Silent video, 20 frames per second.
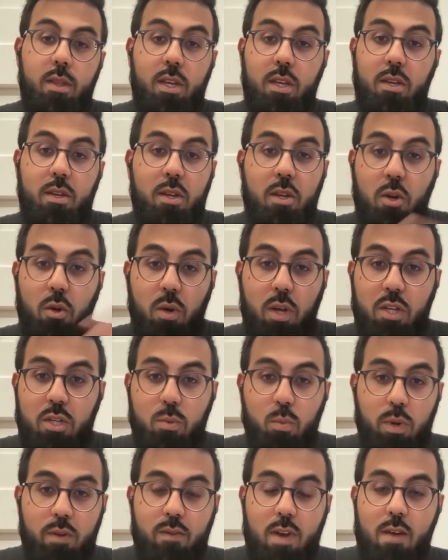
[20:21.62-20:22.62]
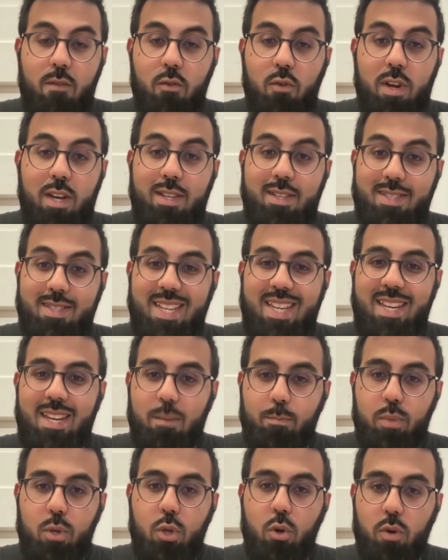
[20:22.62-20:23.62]
you know we've never really seen
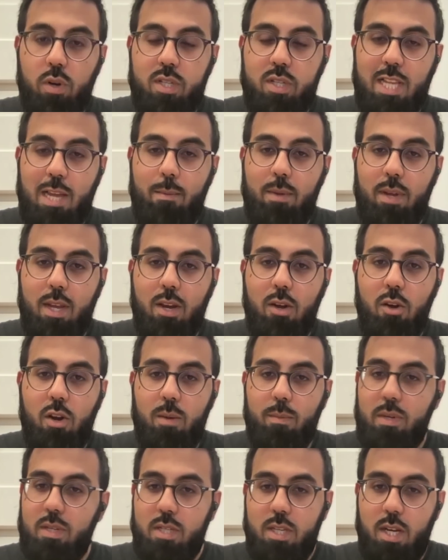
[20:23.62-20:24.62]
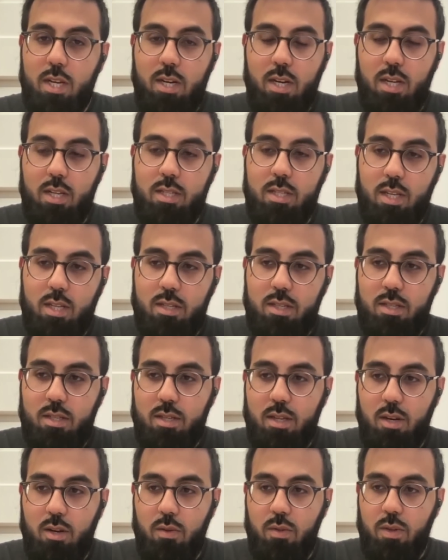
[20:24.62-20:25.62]
a pure Islamic economy, certainly since
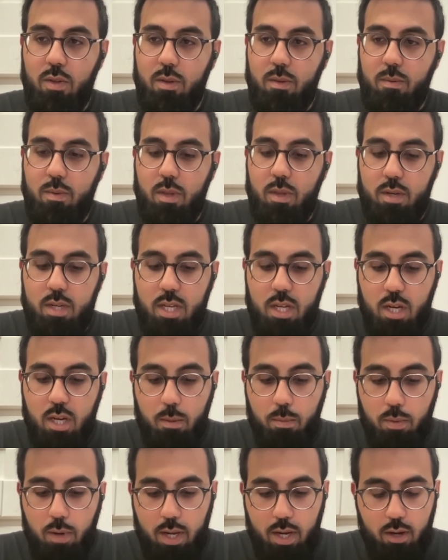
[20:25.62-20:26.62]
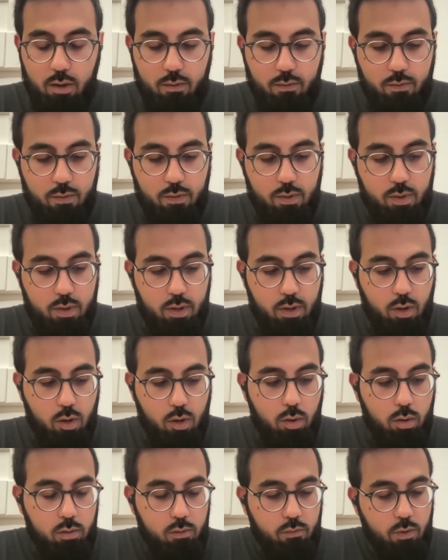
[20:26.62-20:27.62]
you know the the decoupling of right.
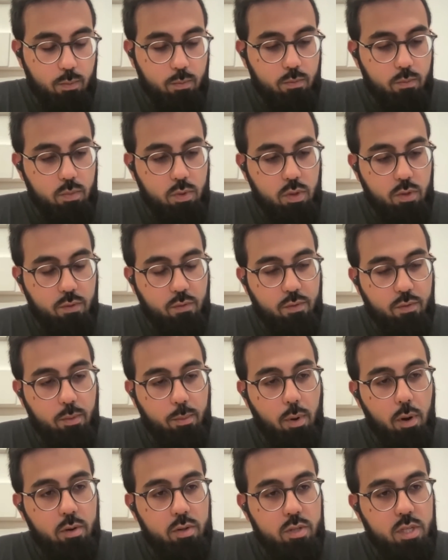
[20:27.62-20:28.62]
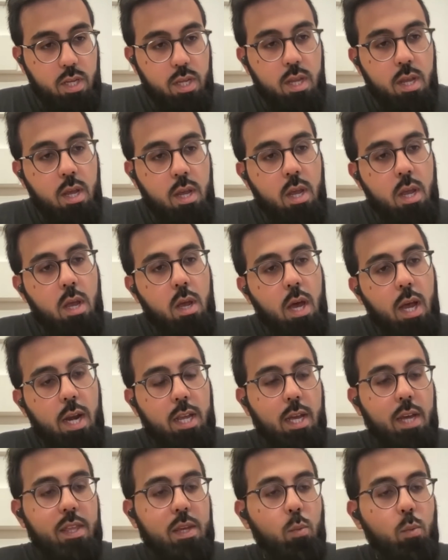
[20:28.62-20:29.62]
gold from the, from currency. I
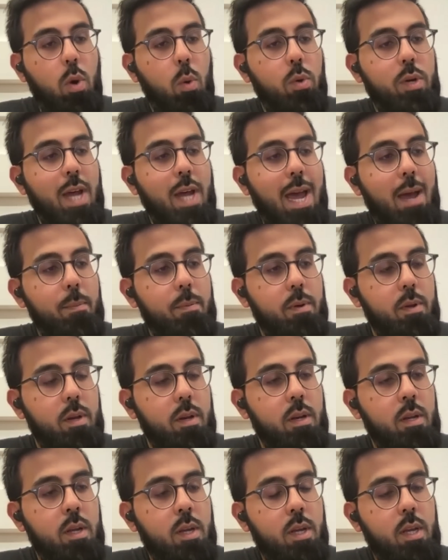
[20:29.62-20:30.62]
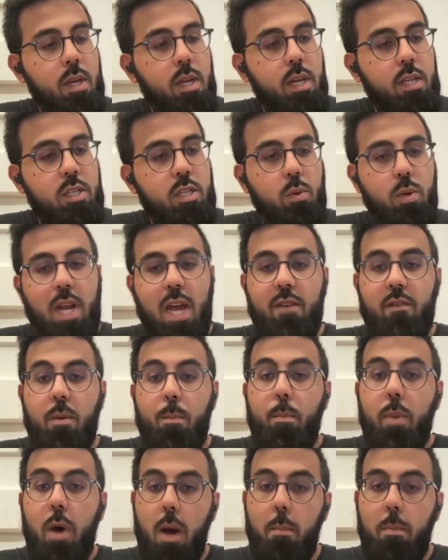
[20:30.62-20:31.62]
think I think what would happen is you would have a
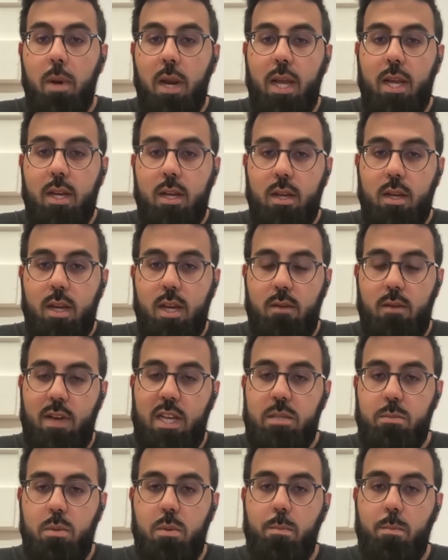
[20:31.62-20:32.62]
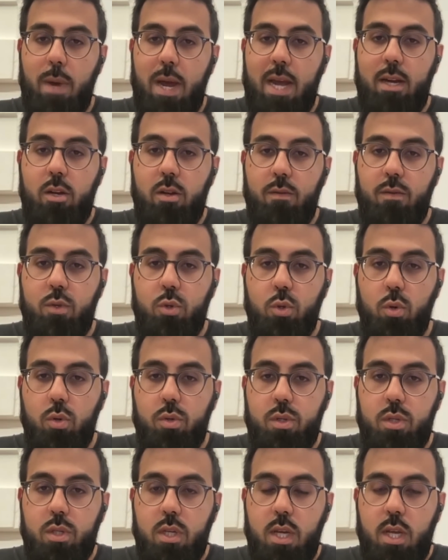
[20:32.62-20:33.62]
public investment bank of
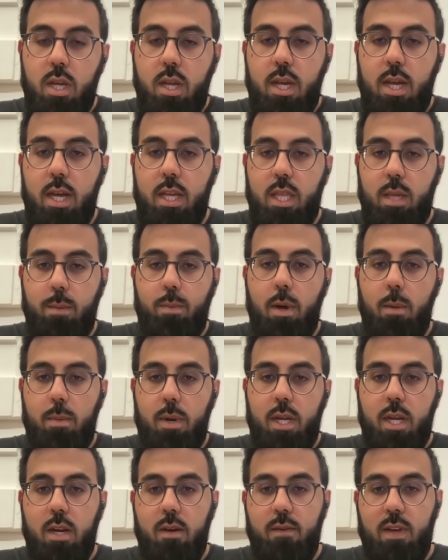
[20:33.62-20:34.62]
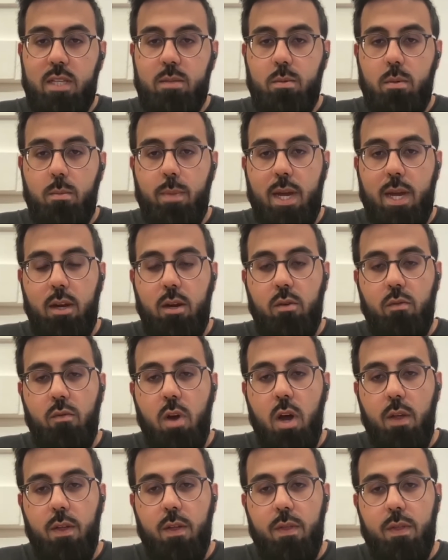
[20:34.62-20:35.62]
sorts, and the public investment bank,
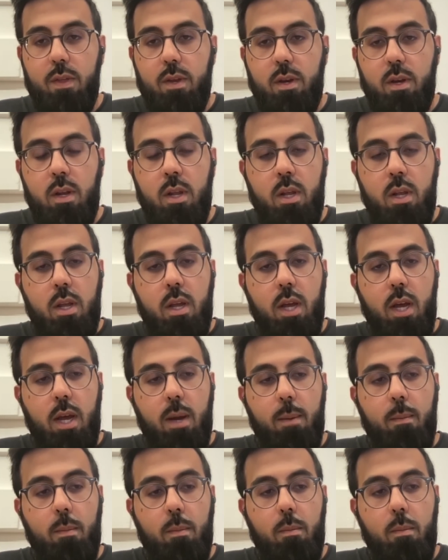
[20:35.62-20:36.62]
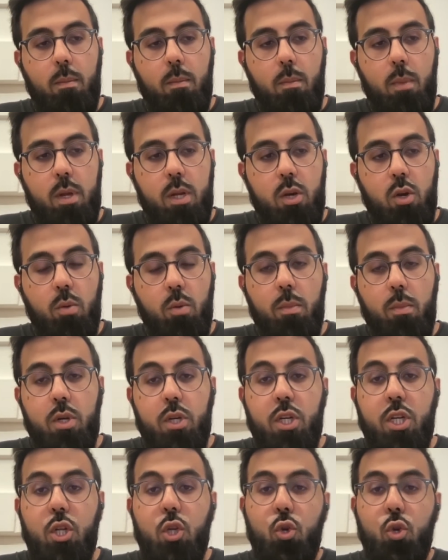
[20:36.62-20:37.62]
rather than um, you know
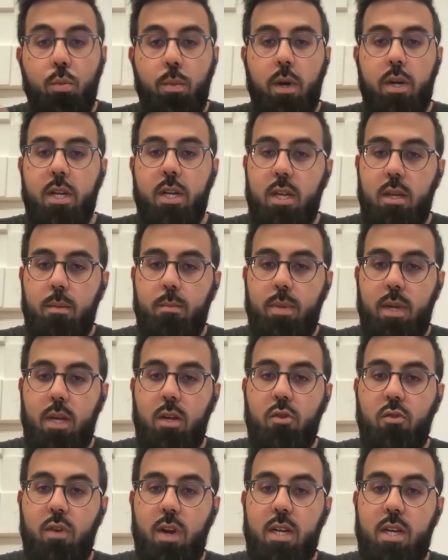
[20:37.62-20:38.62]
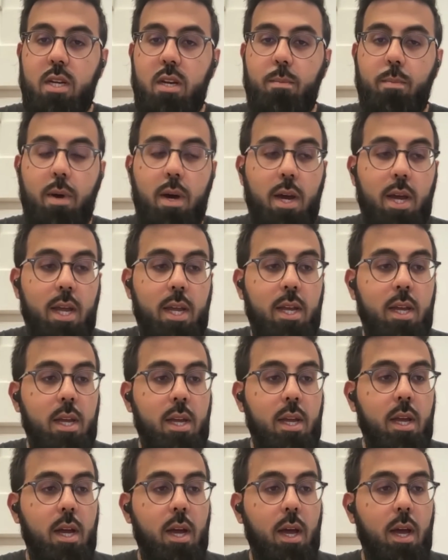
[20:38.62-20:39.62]
new money being created by
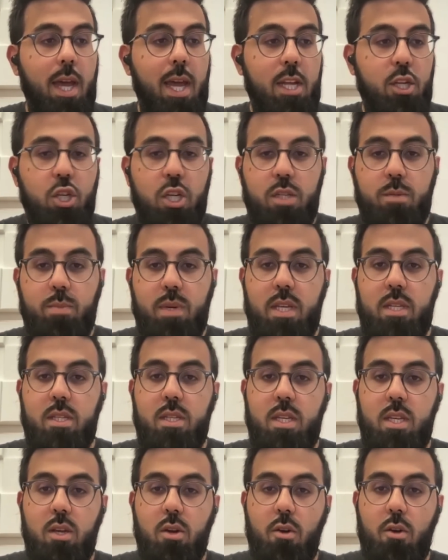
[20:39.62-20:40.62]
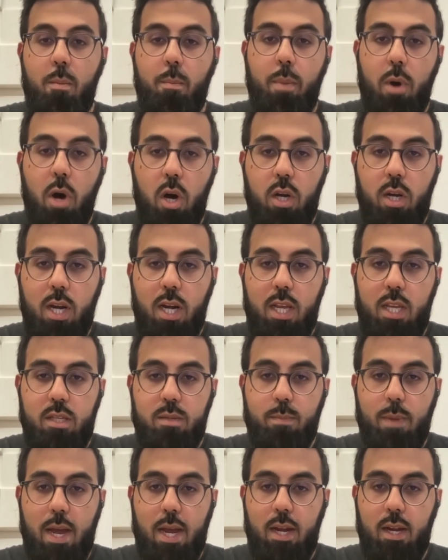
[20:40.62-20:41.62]
a HSBC or a
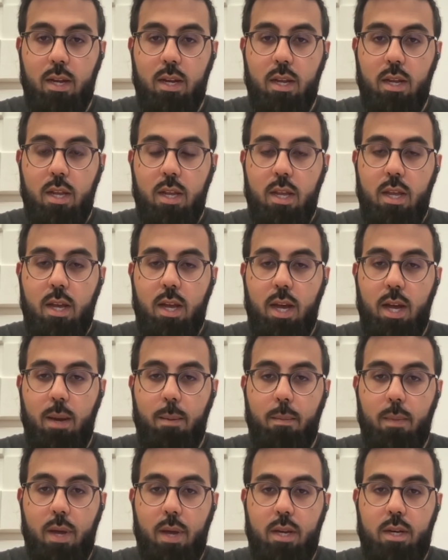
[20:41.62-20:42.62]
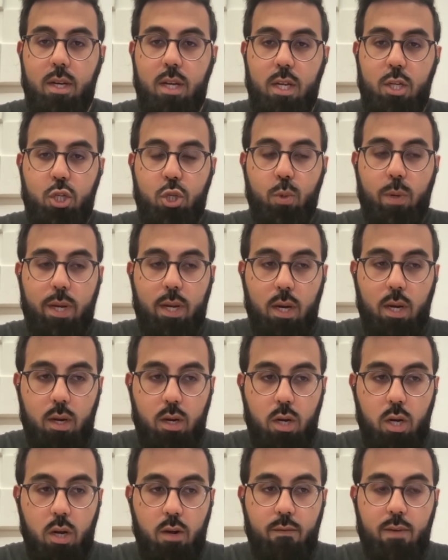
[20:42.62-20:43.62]
Barclays bank um, and issuing
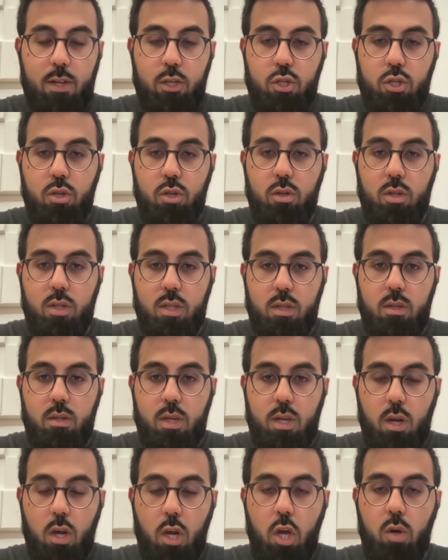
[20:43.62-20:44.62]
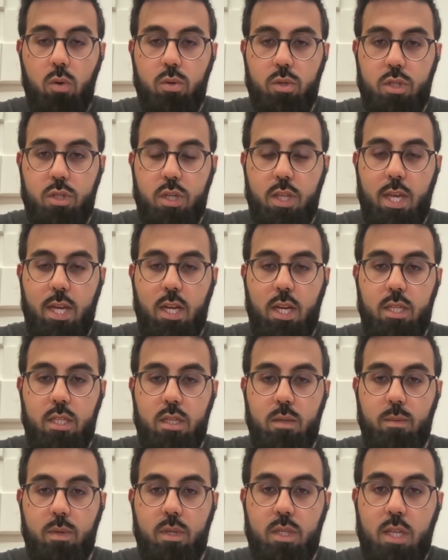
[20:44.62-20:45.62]
conventional loans to their
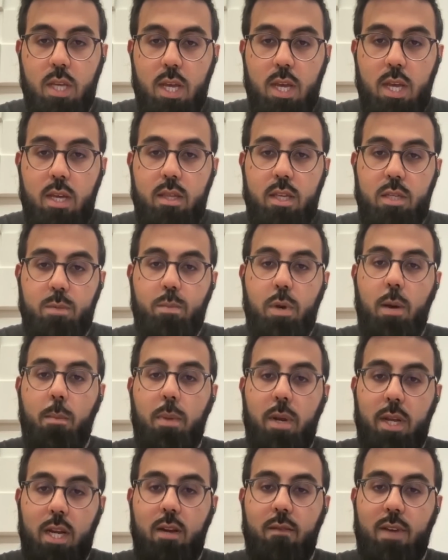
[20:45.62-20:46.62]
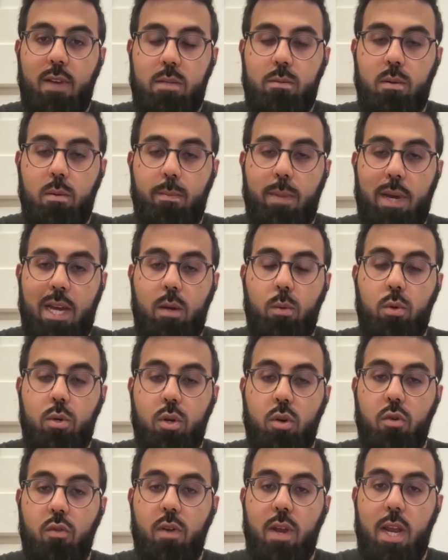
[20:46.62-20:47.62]
customers, this public investment bank
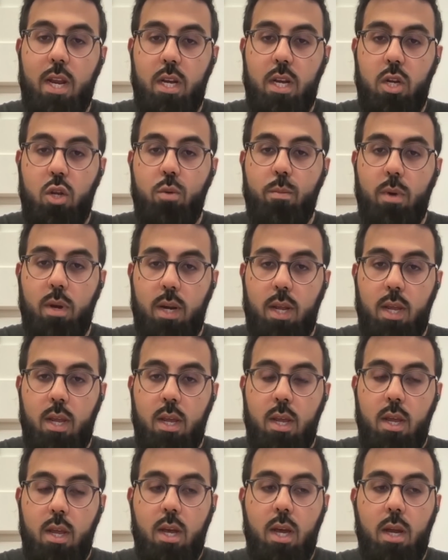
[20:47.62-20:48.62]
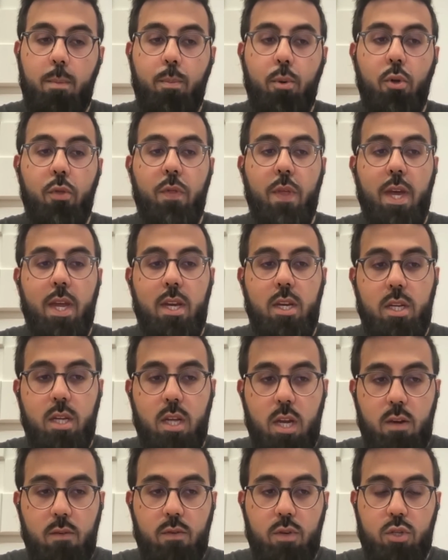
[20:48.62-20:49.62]
would create new money and put that into
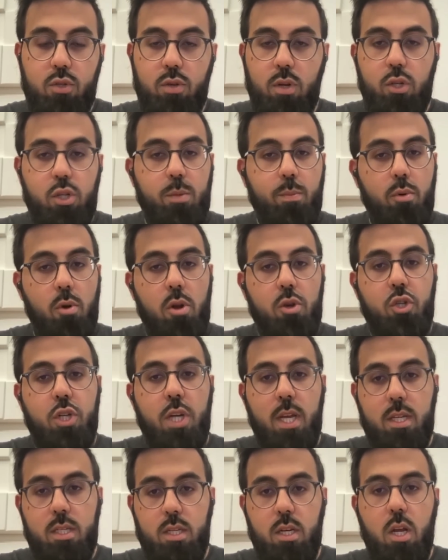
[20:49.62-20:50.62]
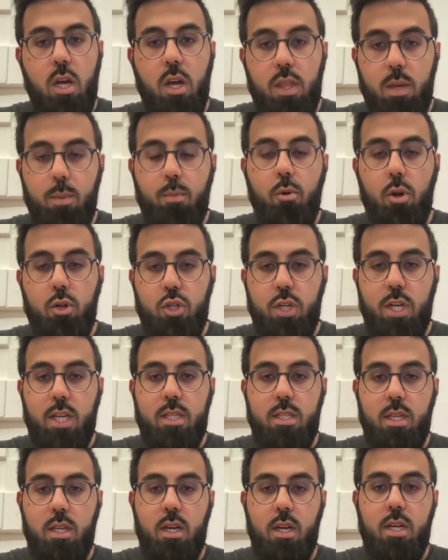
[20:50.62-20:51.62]
infrastructure projects and other
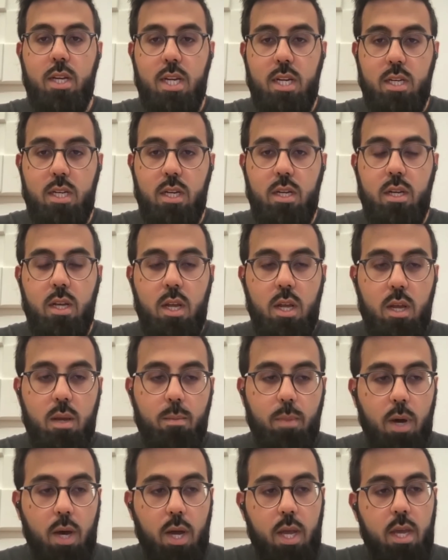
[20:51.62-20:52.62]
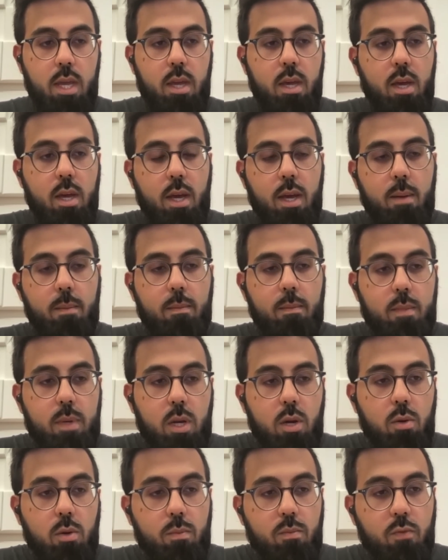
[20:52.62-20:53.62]
projects that are needed by um,
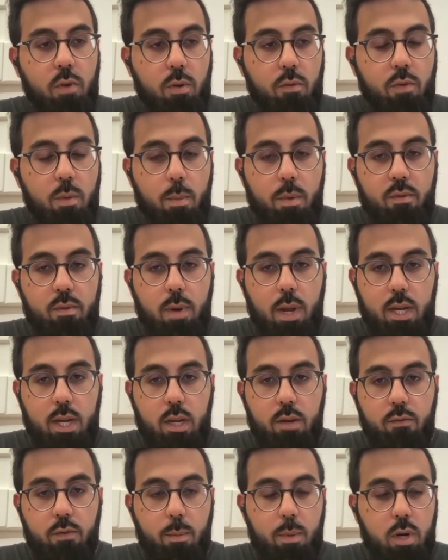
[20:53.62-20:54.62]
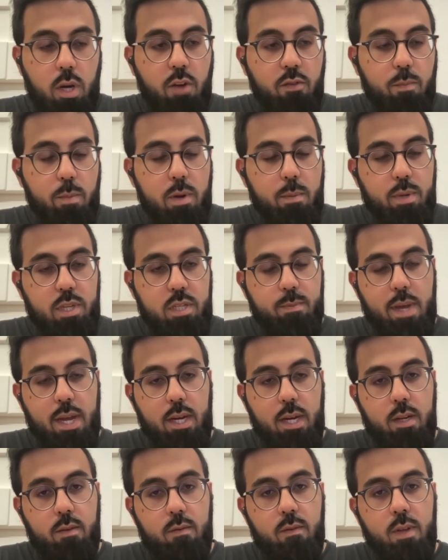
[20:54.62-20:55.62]
you know from, from a like a from a government
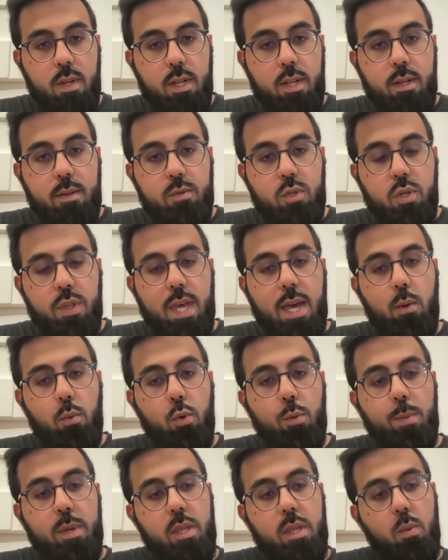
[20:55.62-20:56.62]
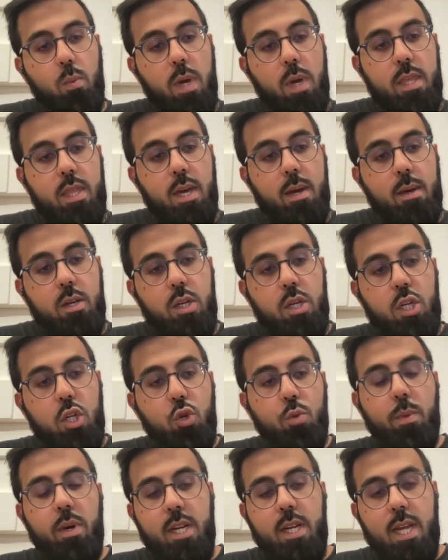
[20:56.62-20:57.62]
perspective so that would be the way that
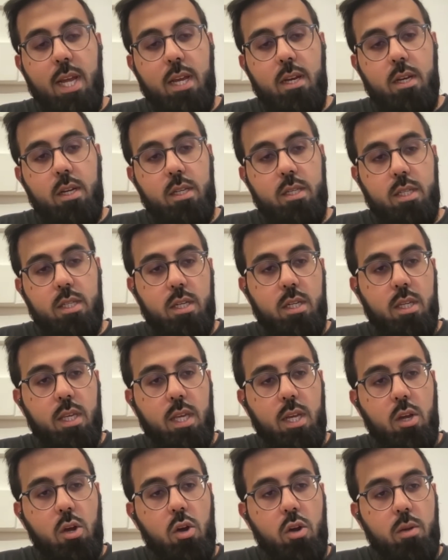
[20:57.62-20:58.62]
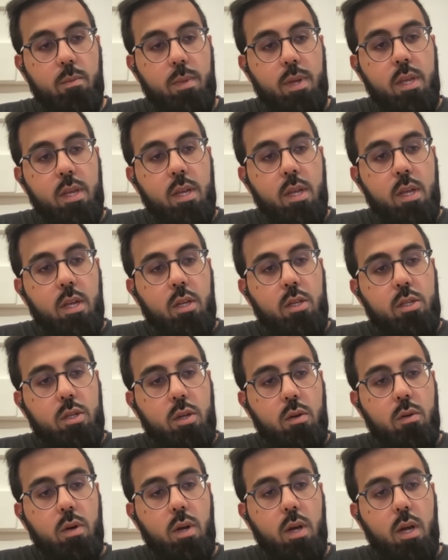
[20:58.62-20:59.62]
new money enters into the economy
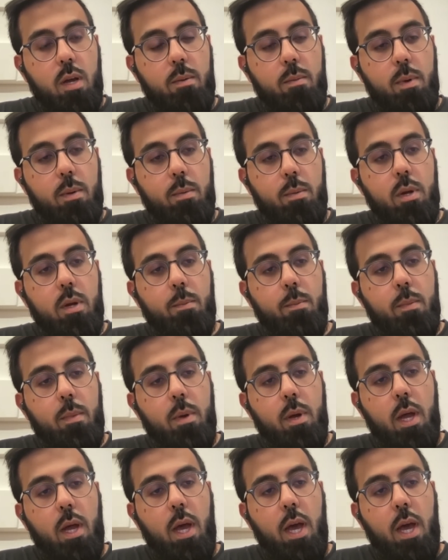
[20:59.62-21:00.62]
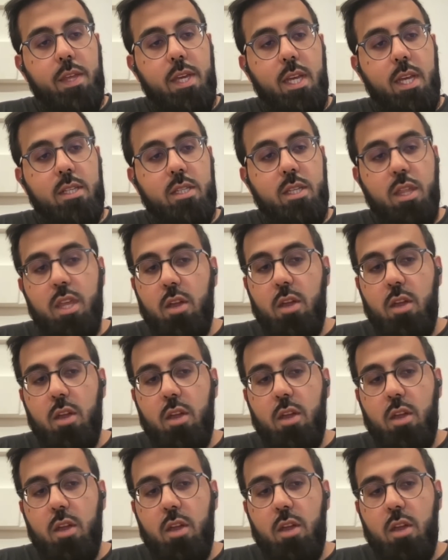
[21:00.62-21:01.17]
so um, um i think it's a